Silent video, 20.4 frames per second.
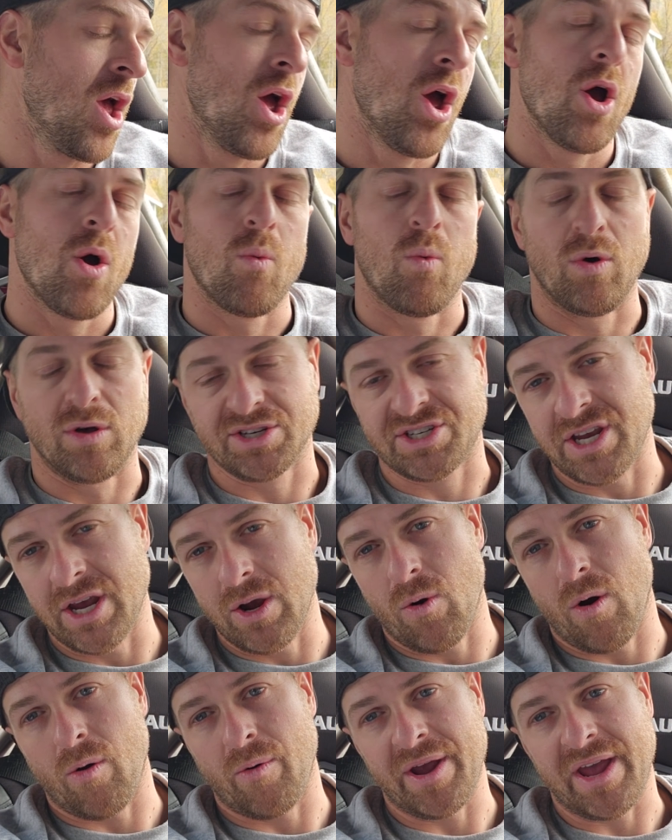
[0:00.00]
we'll see
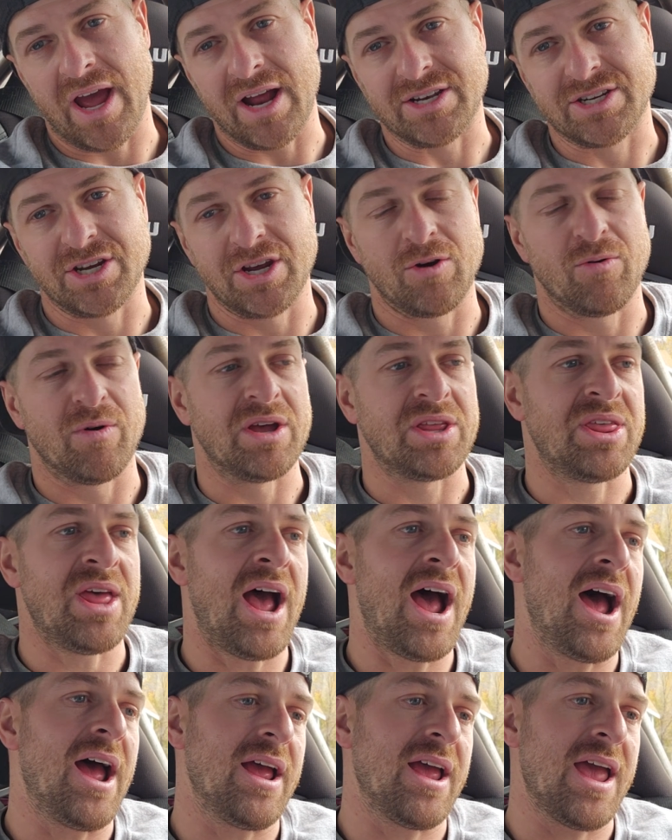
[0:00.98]
where we get to with
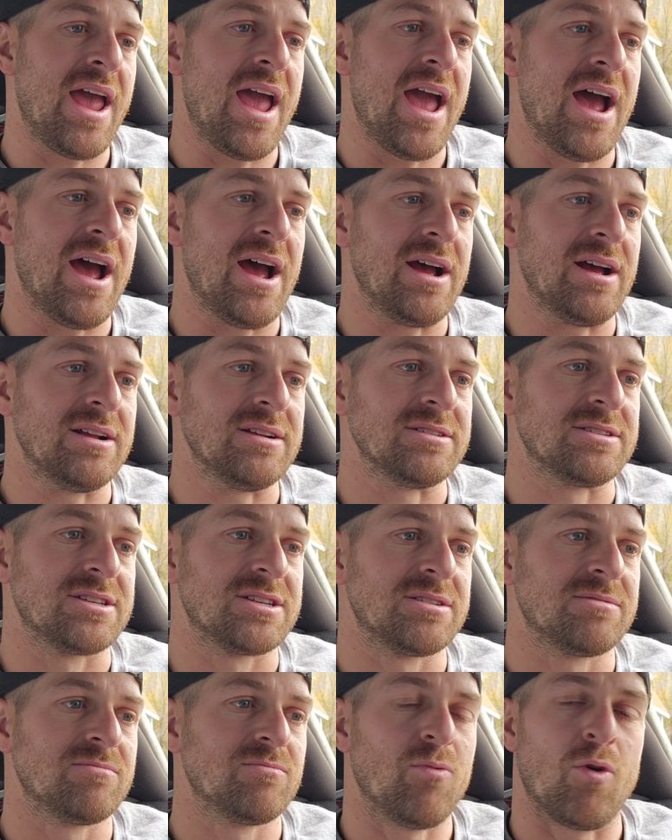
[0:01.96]
that, and
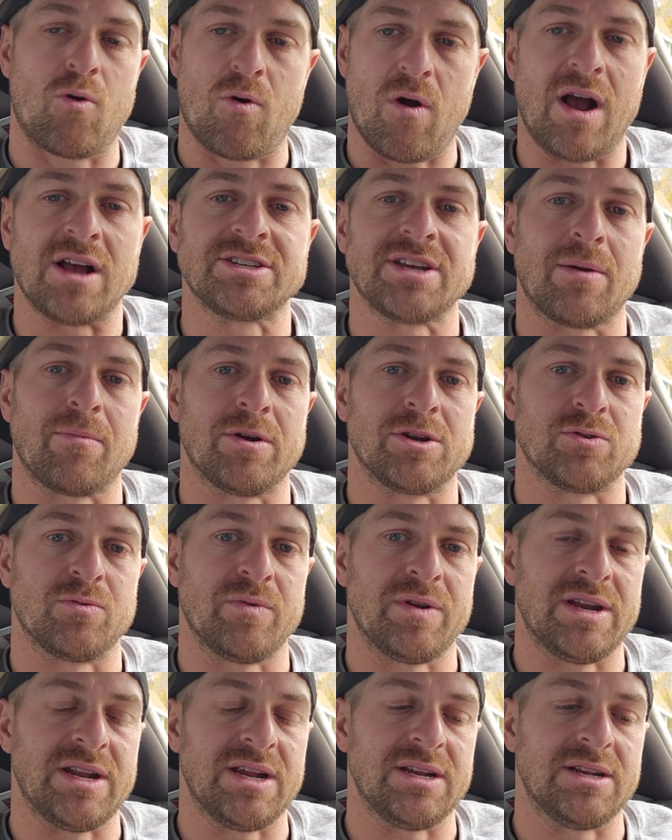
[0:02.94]
we'll cross that bridge when
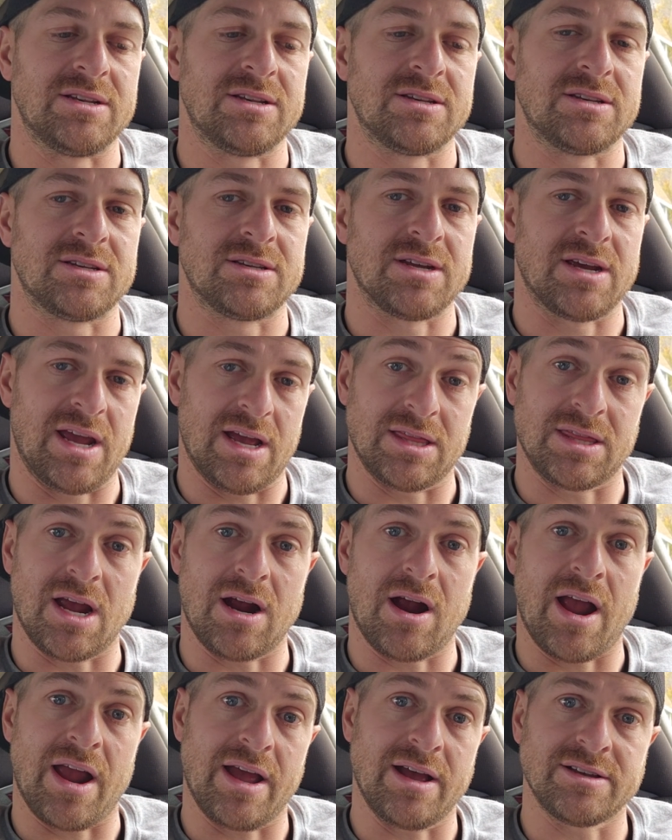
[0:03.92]
we need to get
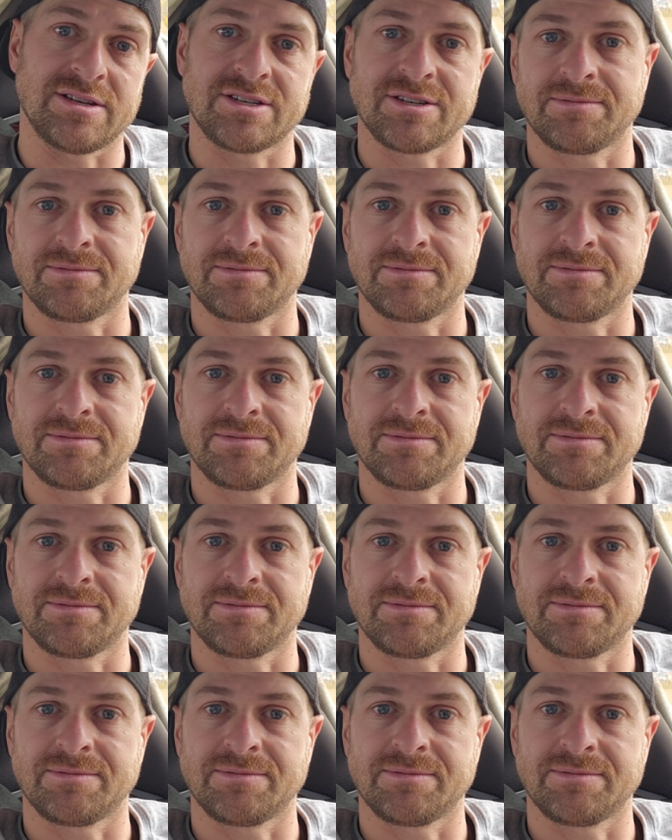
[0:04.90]
there, I guess.